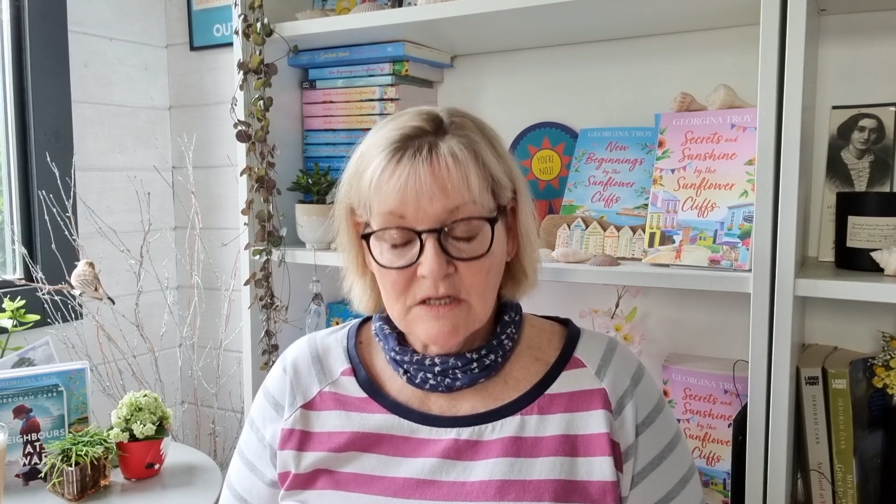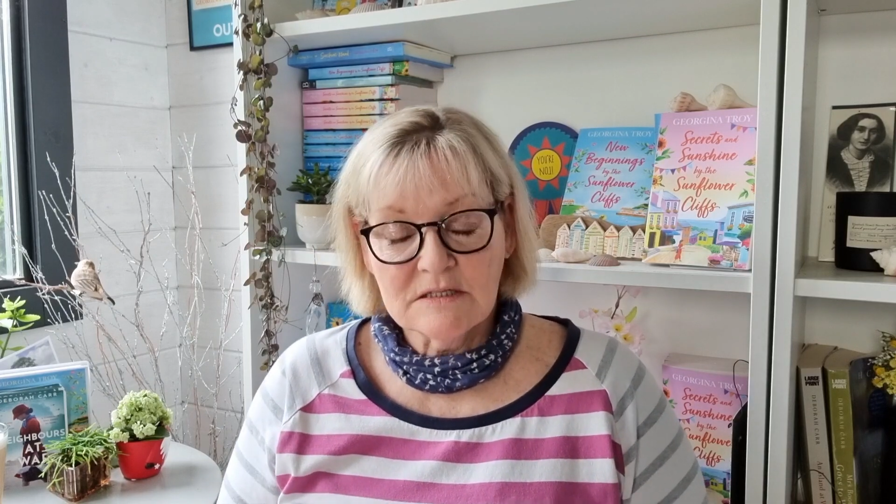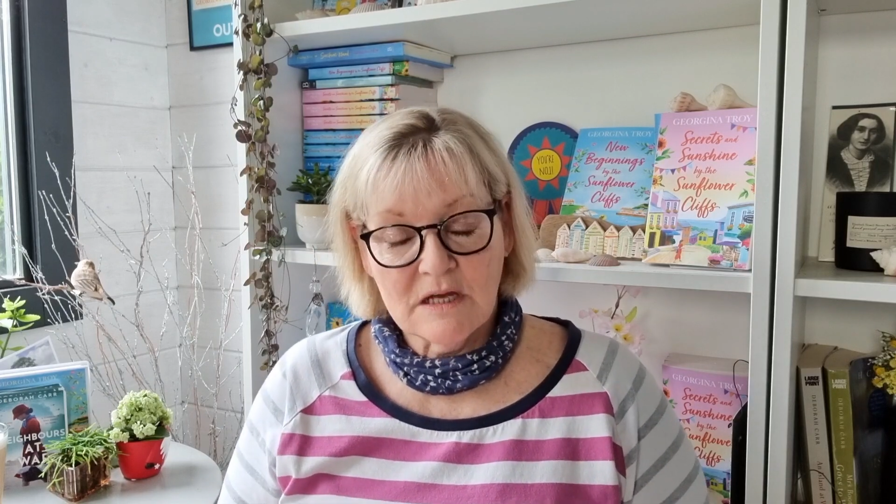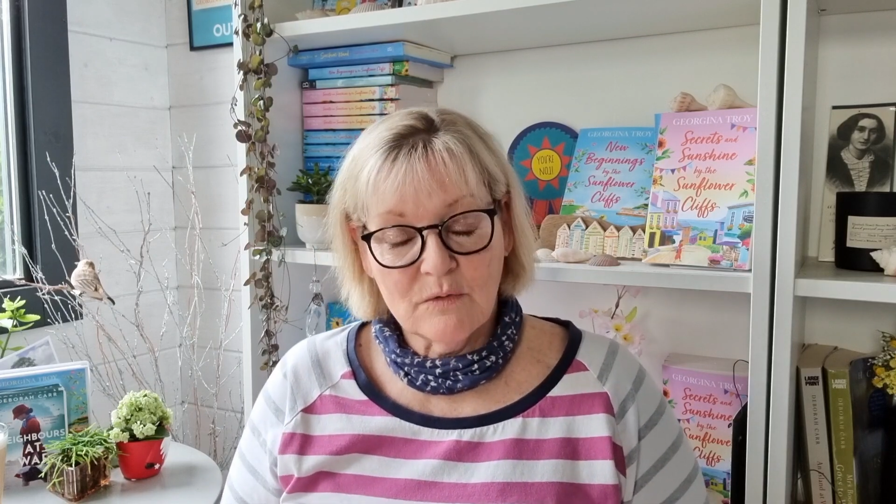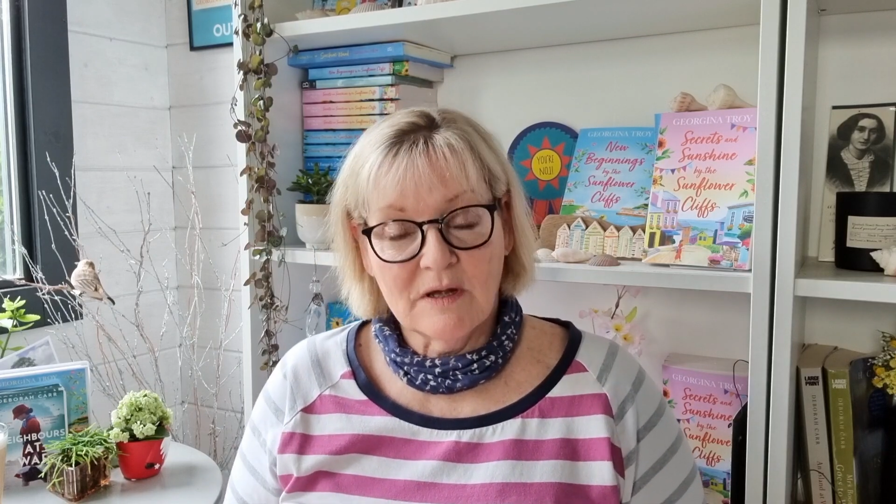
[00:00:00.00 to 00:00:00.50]

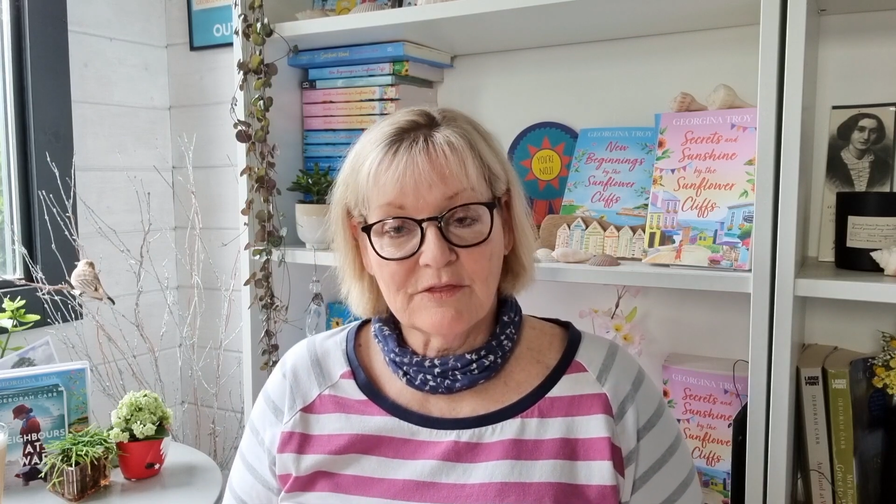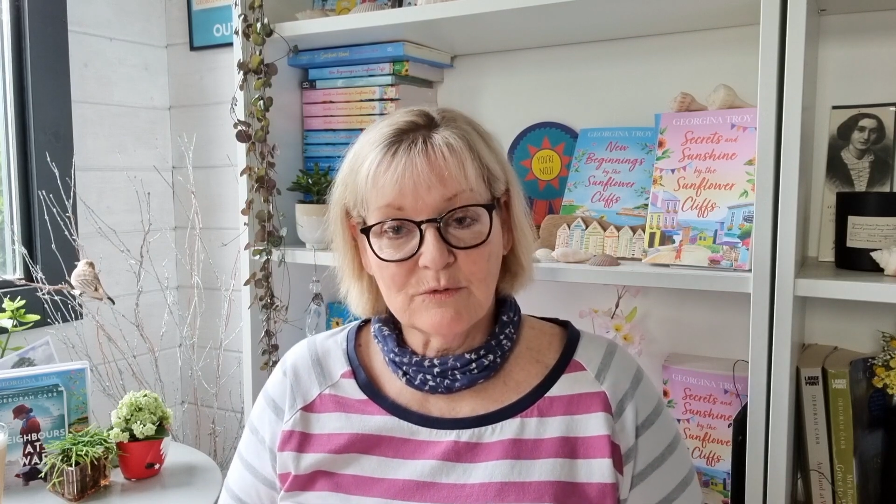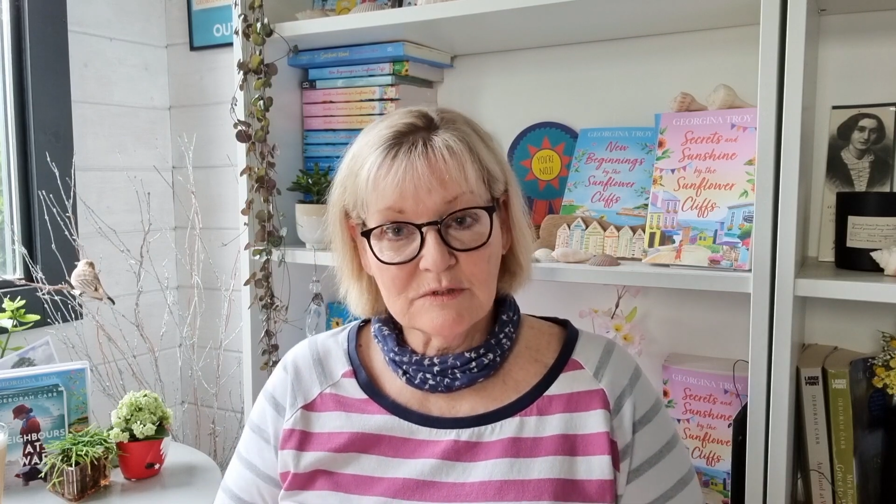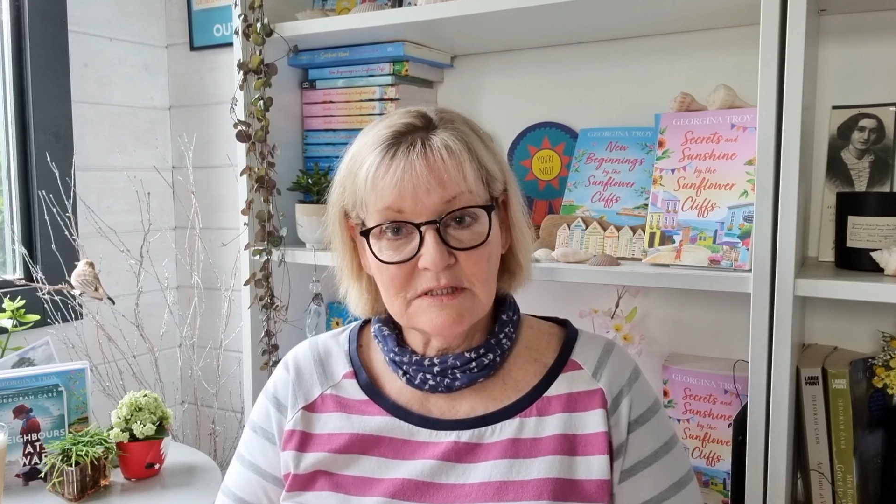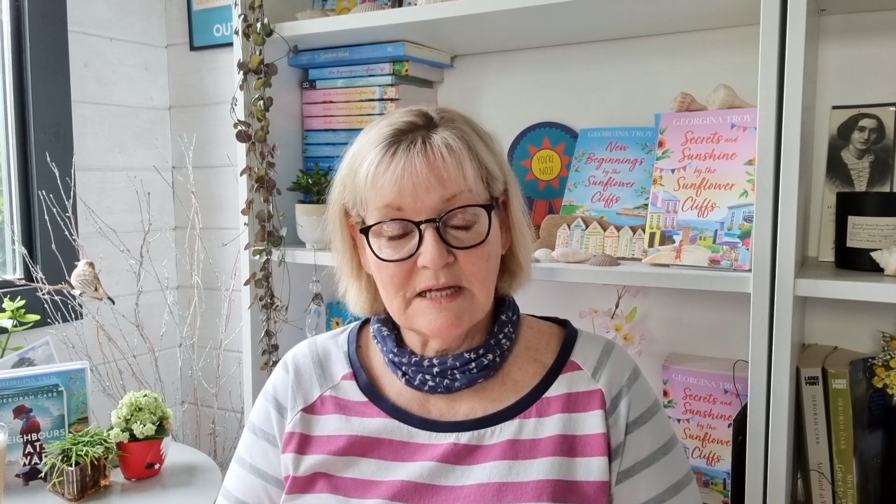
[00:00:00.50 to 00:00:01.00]
So I
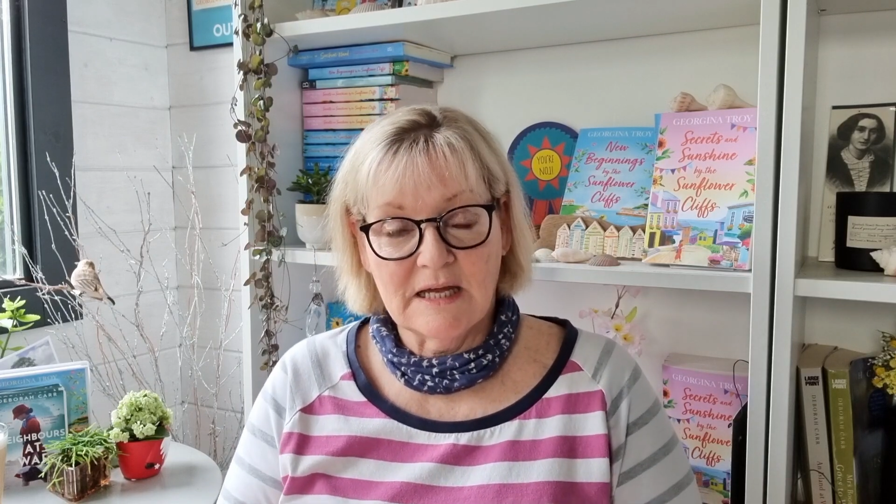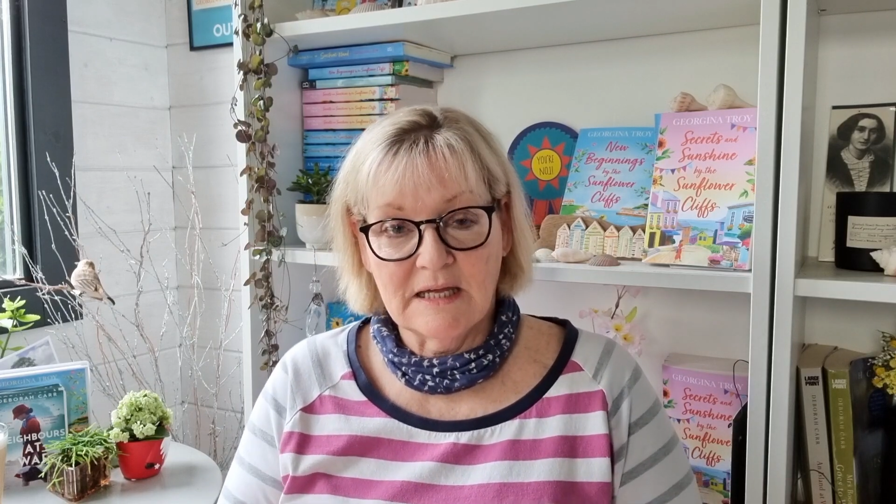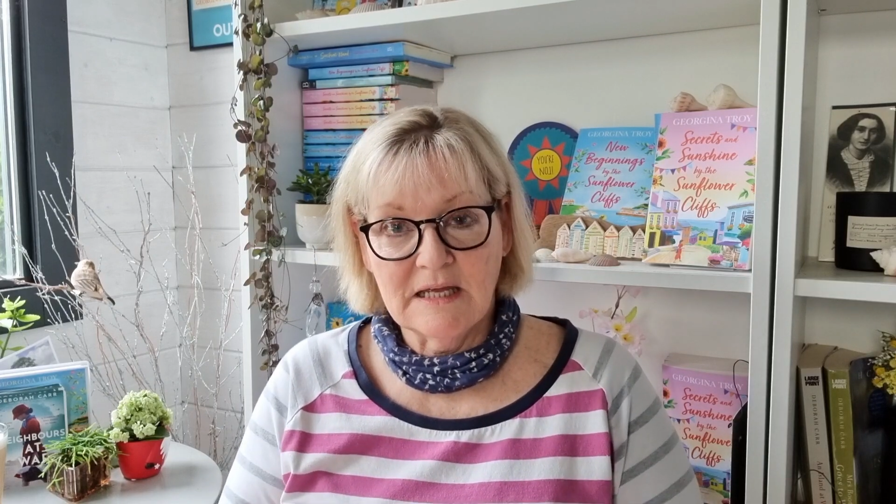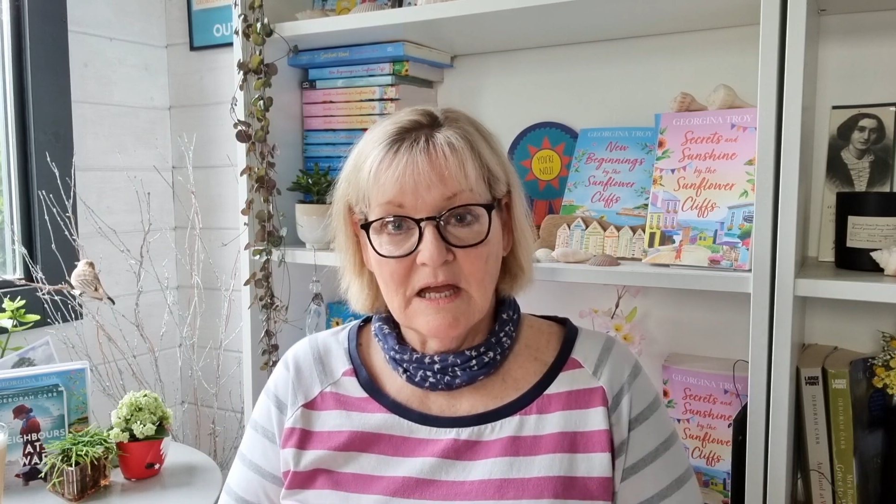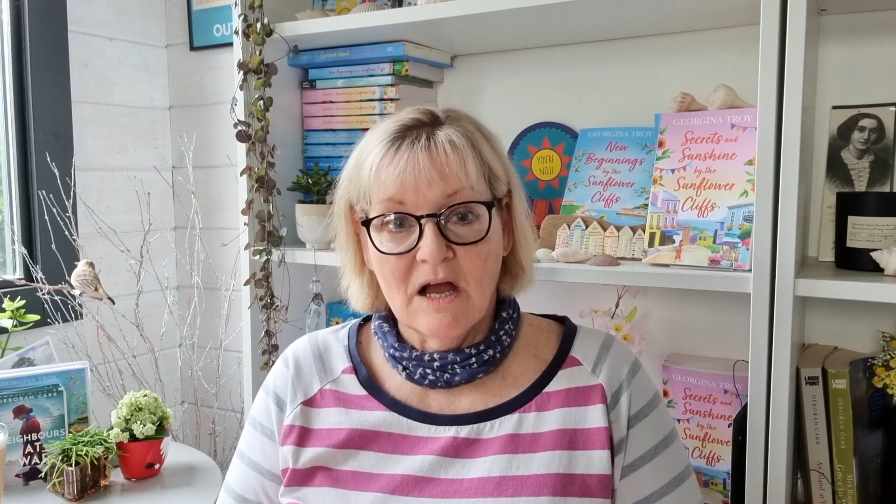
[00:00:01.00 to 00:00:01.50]
thought
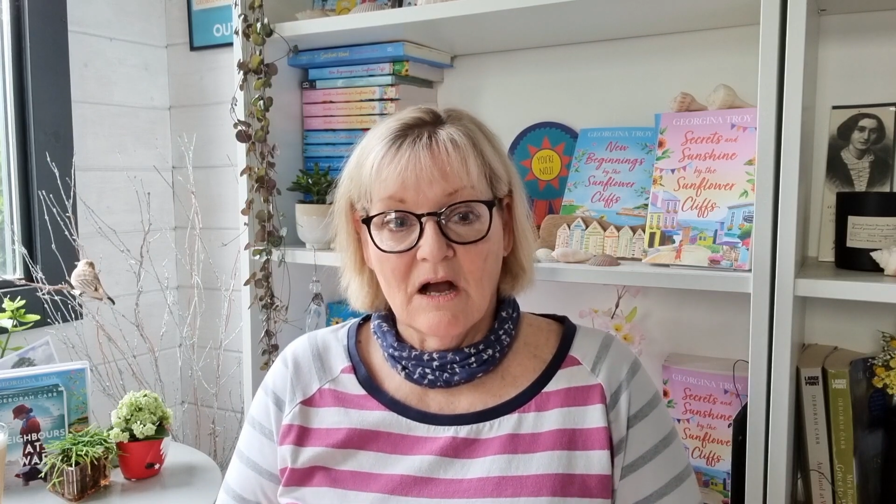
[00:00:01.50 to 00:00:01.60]
today